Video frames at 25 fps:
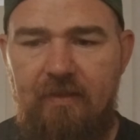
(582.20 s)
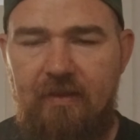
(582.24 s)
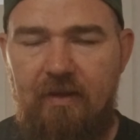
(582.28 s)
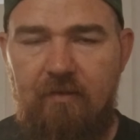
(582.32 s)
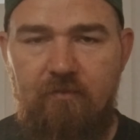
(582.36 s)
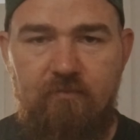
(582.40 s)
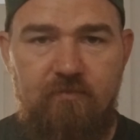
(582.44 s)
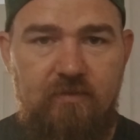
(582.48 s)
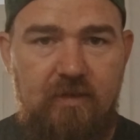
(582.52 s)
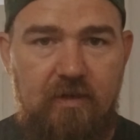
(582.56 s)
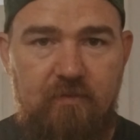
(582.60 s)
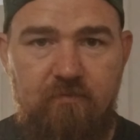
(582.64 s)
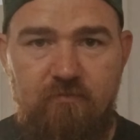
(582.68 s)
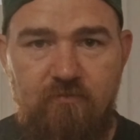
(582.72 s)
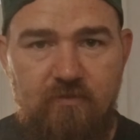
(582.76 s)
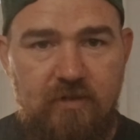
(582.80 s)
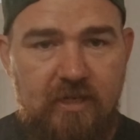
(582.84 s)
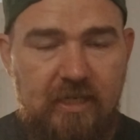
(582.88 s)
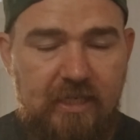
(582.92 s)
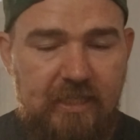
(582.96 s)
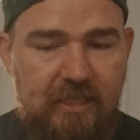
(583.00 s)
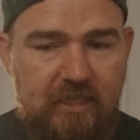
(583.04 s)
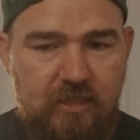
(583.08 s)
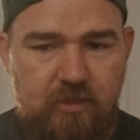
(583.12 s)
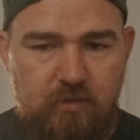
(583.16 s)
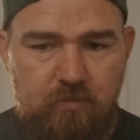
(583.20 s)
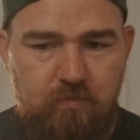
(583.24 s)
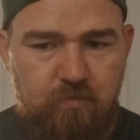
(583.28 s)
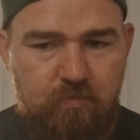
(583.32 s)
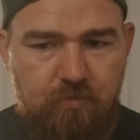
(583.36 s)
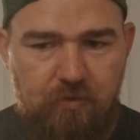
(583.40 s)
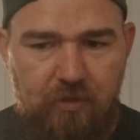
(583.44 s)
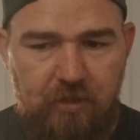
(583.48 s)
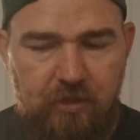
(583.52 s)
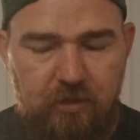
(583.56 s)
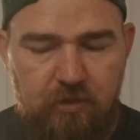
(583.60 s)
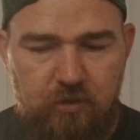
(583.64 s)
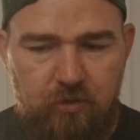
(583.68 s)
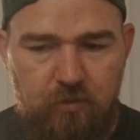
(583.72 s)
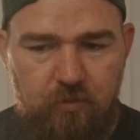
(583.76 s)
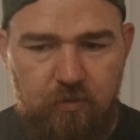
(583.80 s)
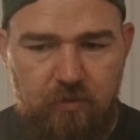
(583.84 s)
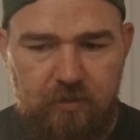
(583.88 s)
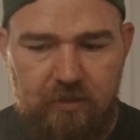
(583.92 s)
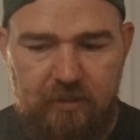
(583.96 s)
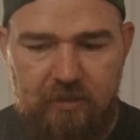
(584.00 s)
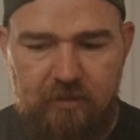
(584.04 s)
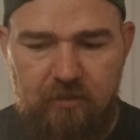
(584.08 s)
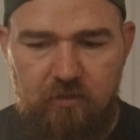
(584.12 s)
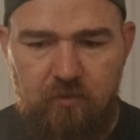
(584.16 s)
that really is pretty
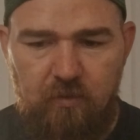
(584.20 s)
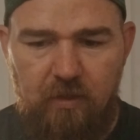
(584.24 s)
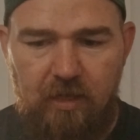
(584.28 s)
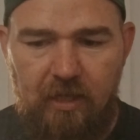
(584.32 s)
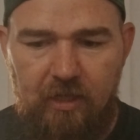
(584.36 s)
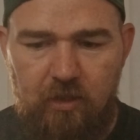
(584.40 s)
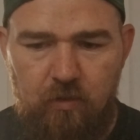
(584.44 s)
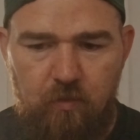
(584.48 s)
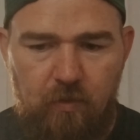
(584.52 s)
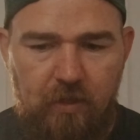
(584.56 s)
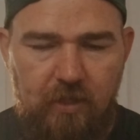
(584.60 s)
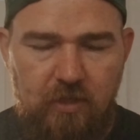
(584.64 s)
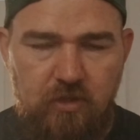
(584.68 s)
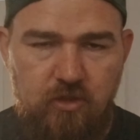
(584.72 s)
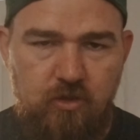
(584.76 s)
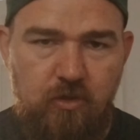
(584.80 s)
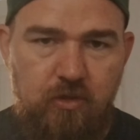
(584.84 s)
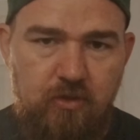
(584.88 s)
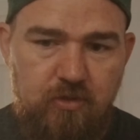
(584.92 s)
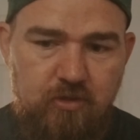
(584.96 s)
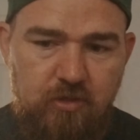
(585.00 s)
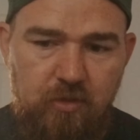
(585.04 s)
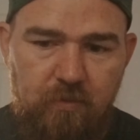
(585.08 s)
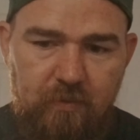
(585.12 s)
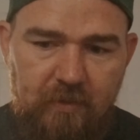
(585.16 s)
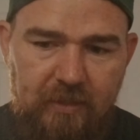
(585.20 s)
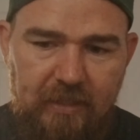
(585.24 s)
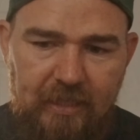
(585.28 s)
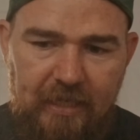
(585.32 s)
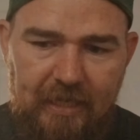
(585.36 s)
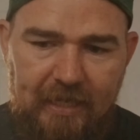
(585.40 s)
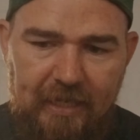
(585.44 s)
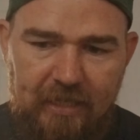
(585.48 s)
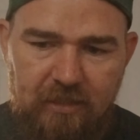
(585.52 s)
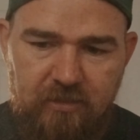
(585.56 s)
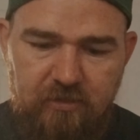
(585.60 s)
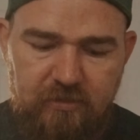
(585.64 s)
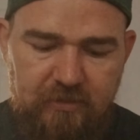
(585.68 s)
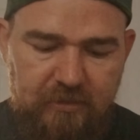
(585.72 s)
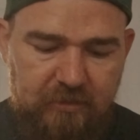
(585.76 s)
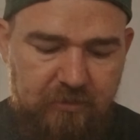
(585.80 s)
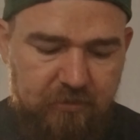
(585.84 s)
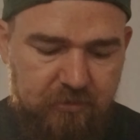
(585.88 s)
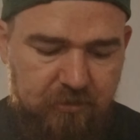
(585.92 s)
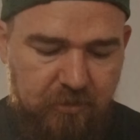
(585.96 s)
cool, and I quite enjoy doing that actually.